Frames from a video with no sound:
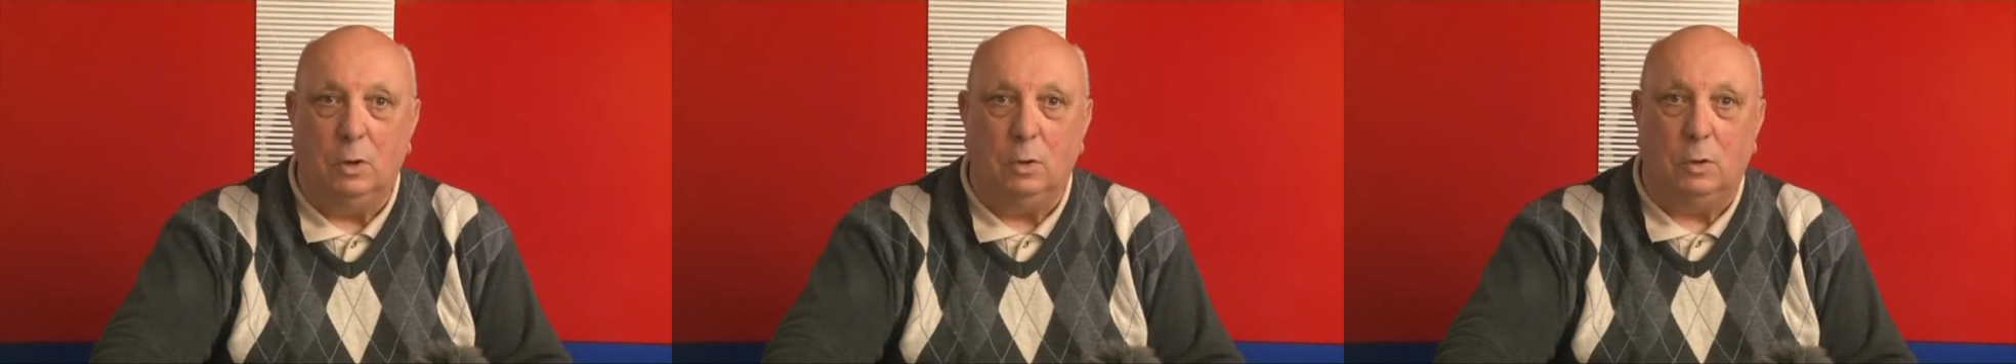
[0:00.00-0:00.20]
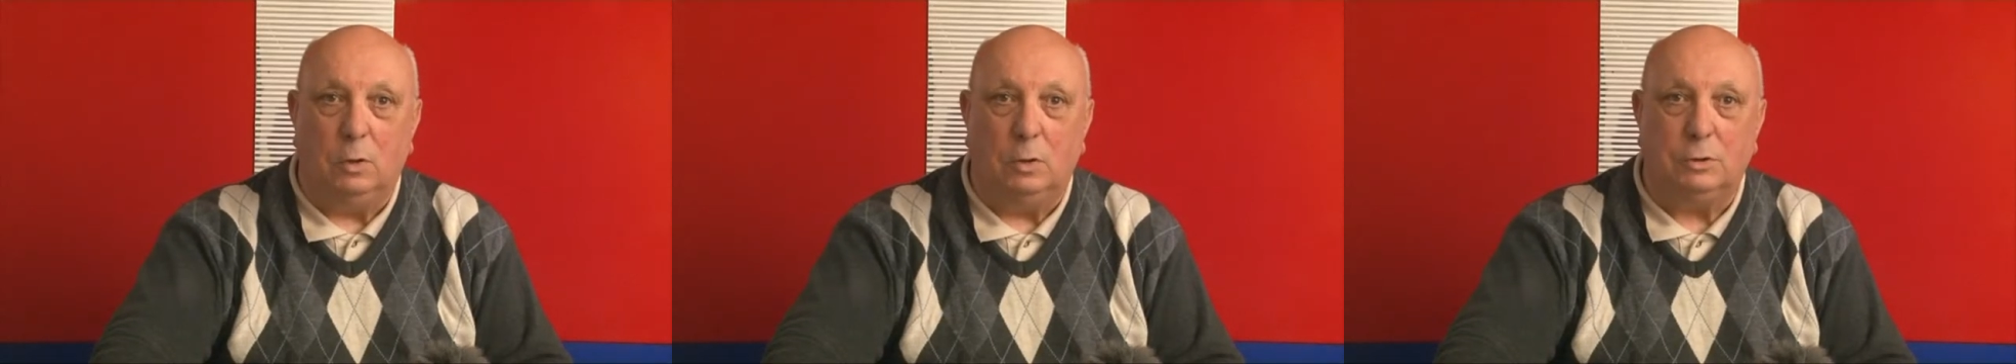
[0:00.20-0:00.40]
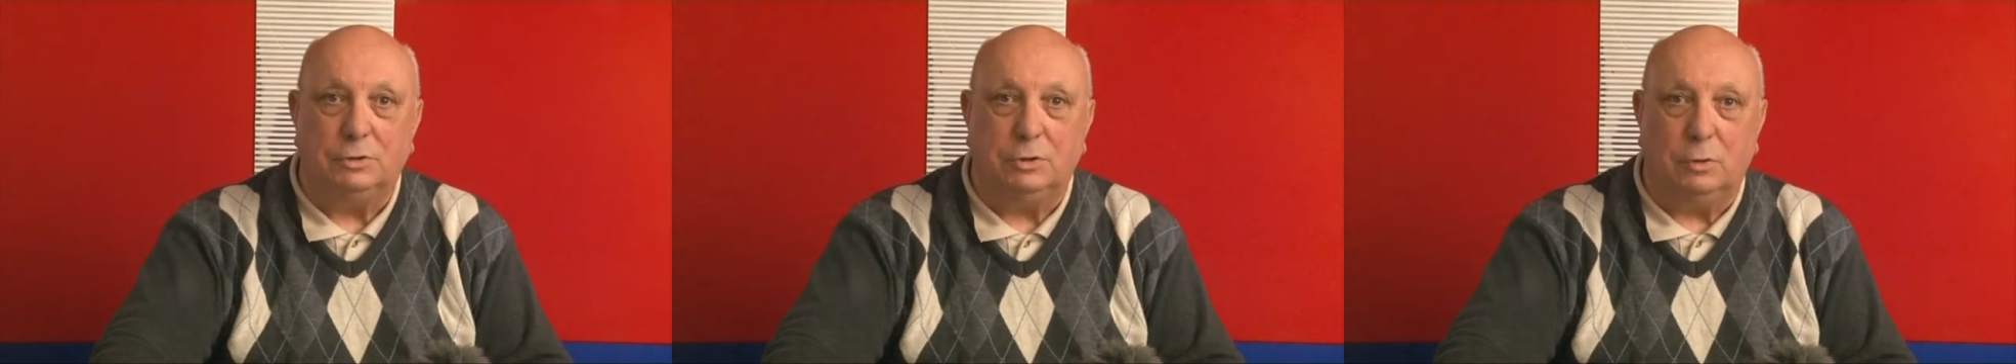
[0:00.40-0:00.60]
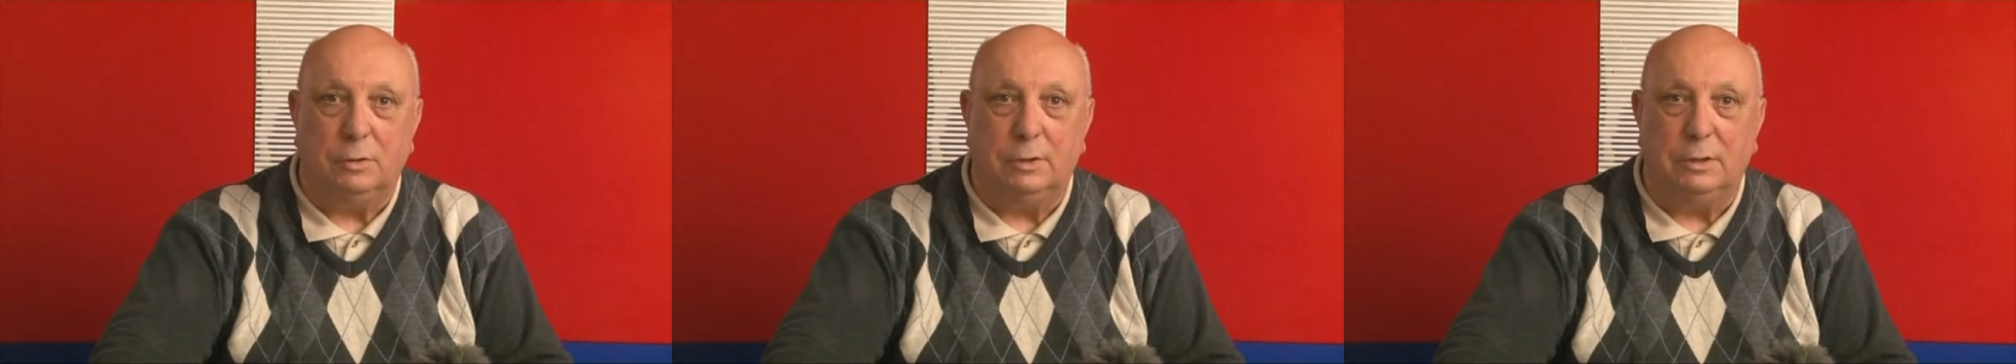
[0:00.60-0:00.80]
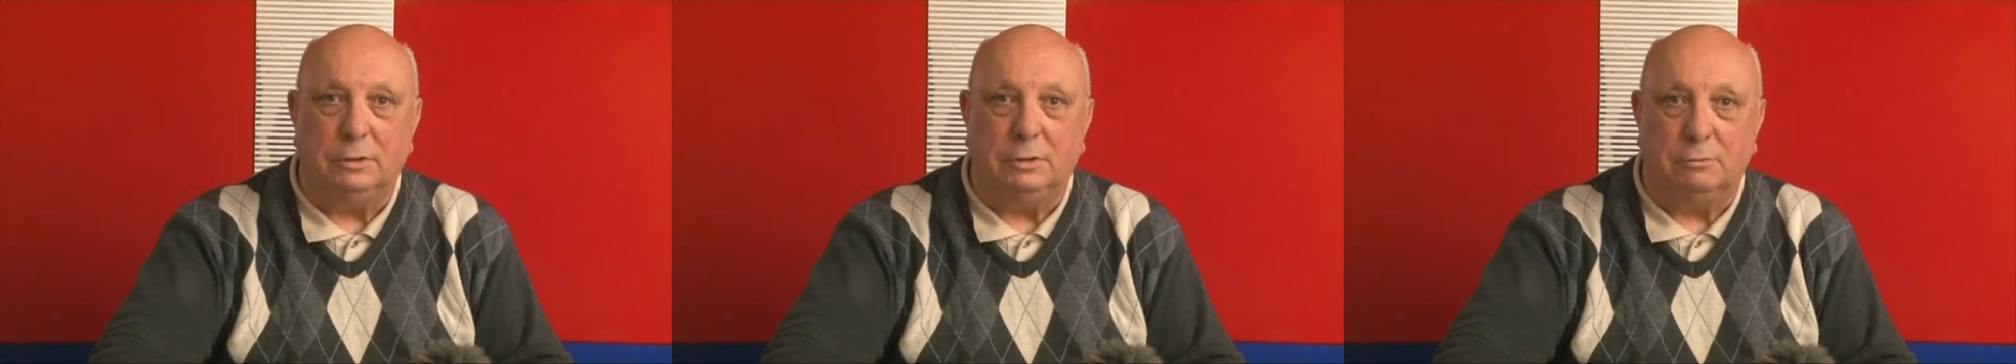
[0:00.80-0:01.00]
or
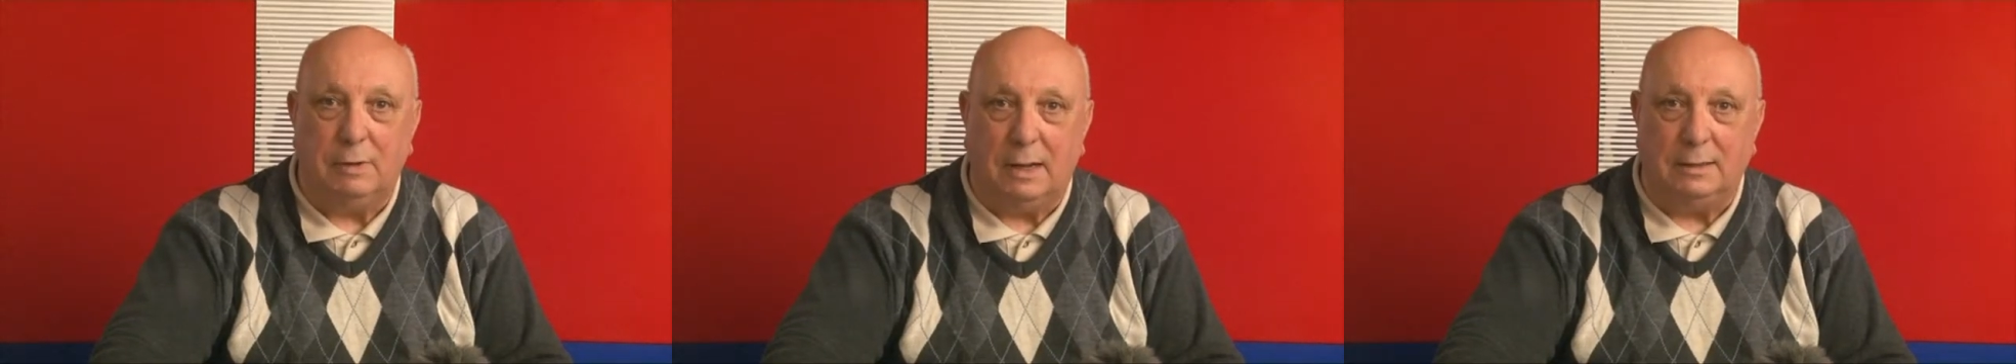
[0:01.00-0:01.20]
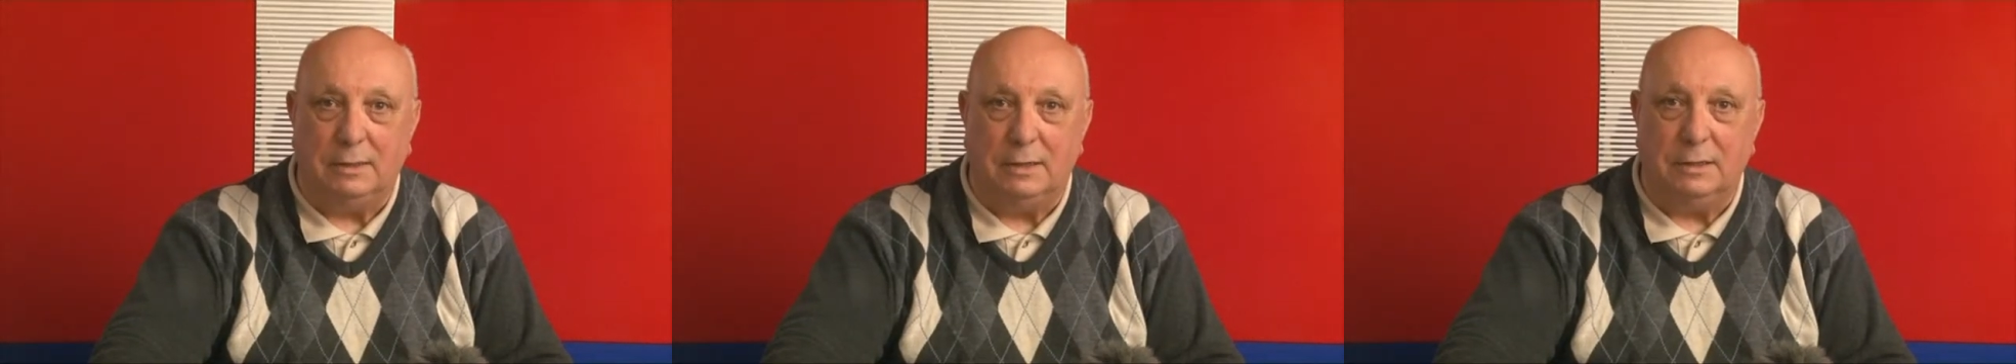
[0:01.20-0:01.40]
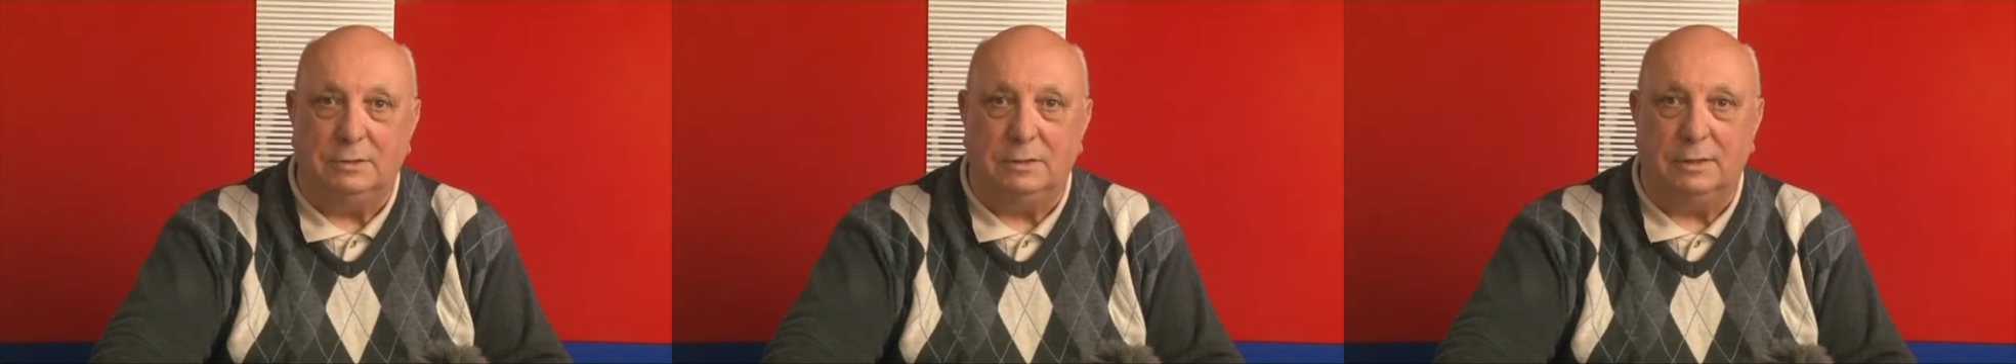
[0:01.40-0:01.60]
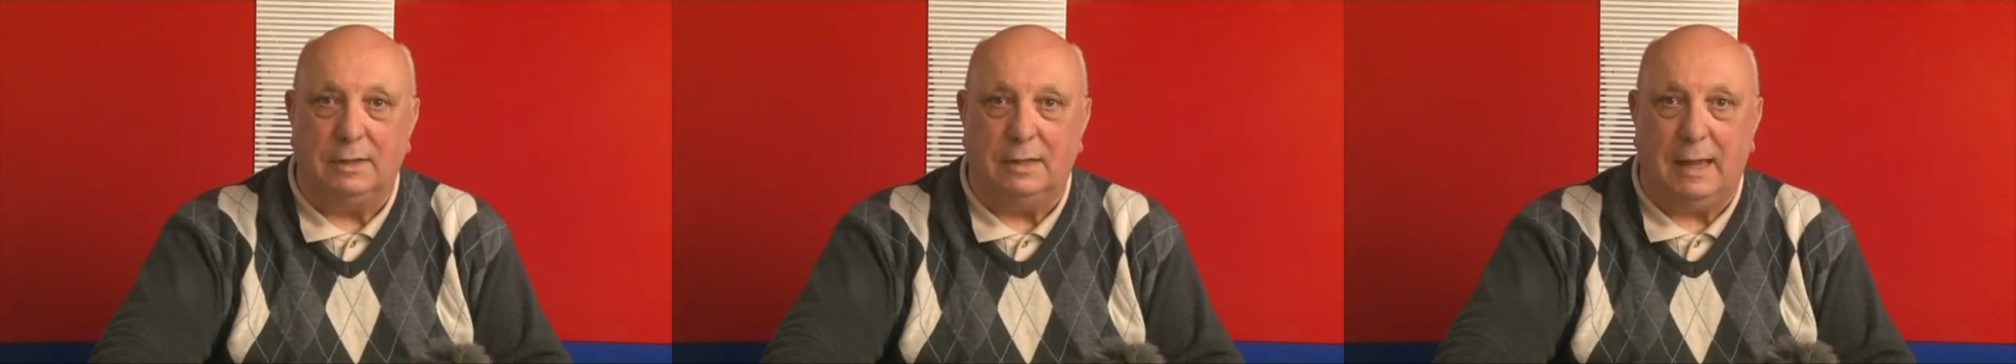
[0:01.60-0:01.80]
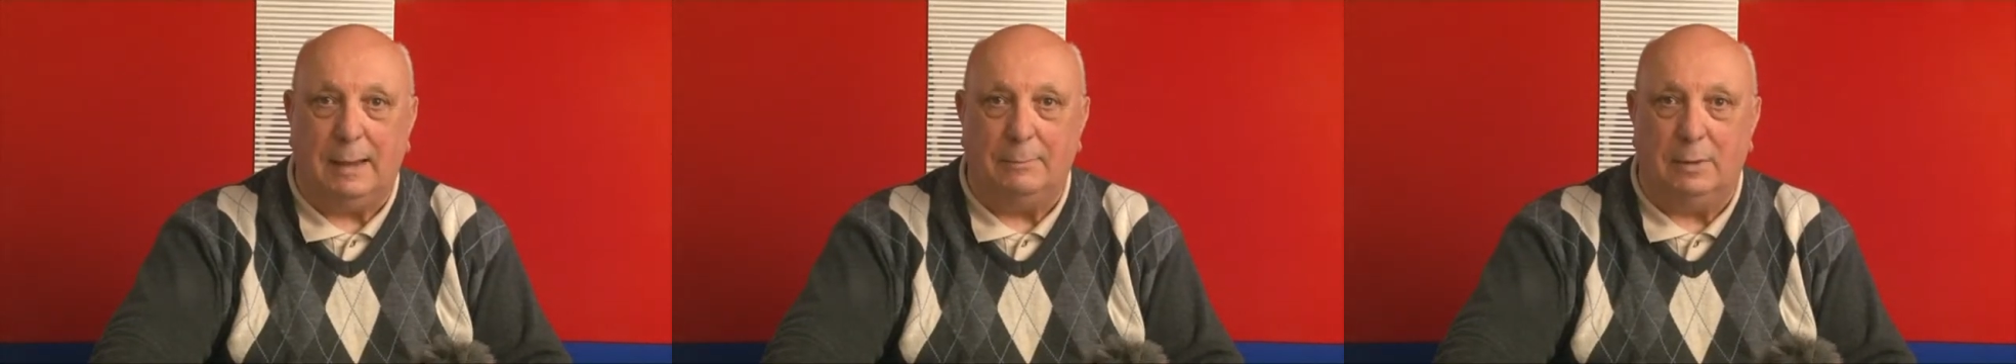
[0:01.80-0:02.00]
talking directly to the
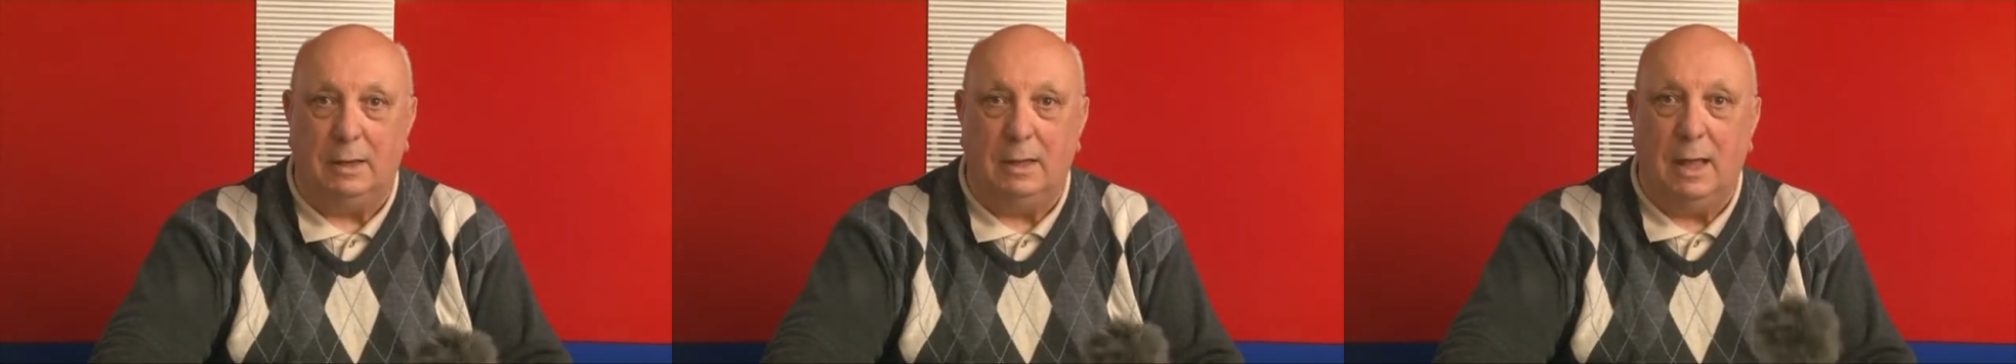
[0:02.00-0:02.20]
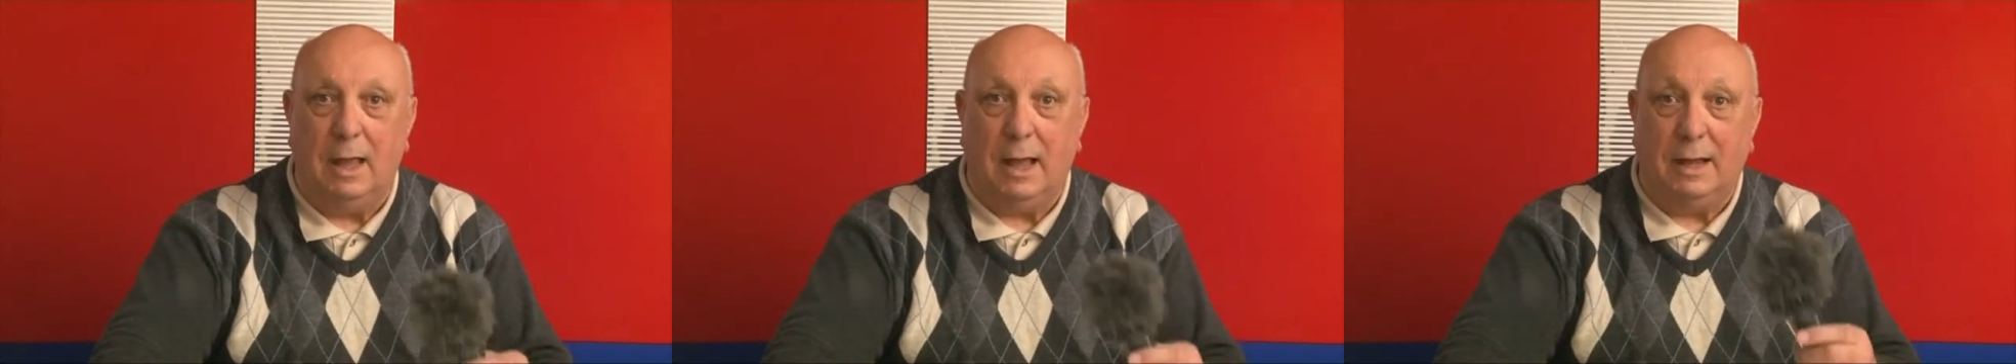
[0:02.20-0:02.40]
camera